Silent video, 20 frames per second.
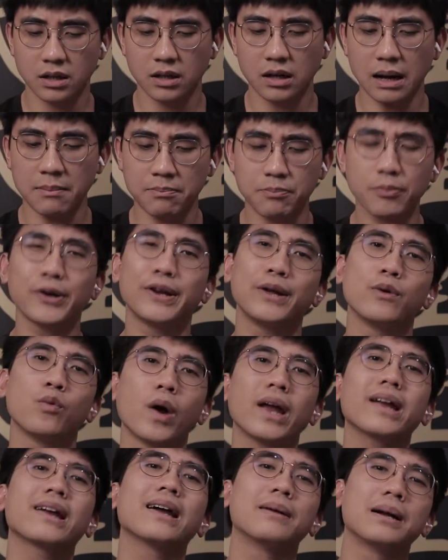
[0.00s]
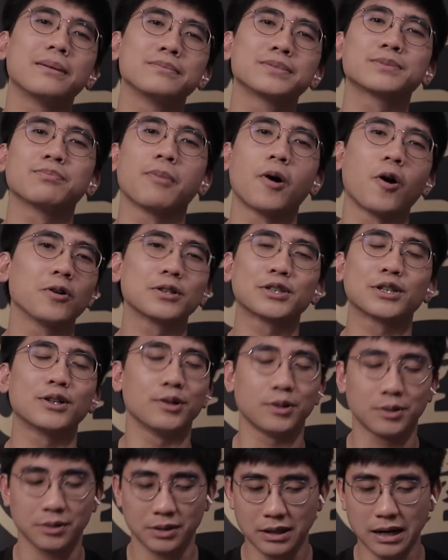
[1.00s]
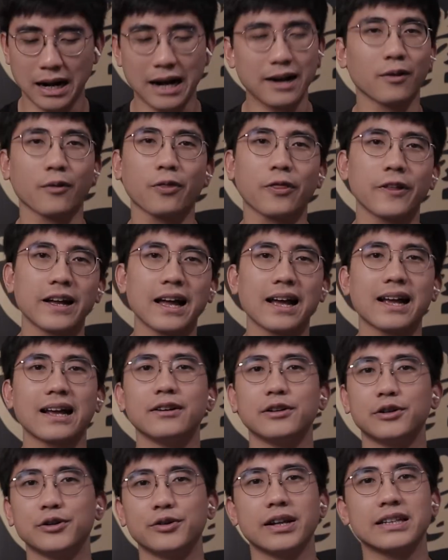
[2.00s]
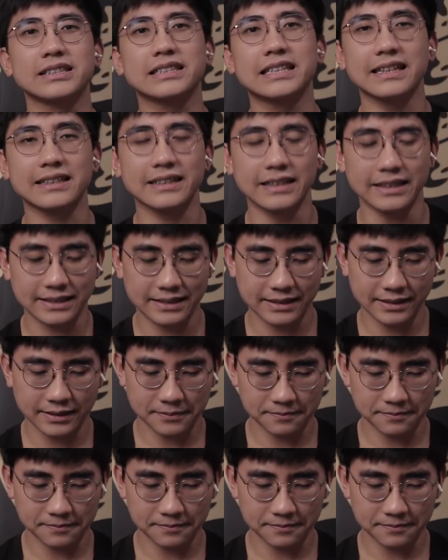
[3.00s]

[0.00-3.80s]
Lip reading: I'm pretty weak and I'm small, so I don't think I can do that technique.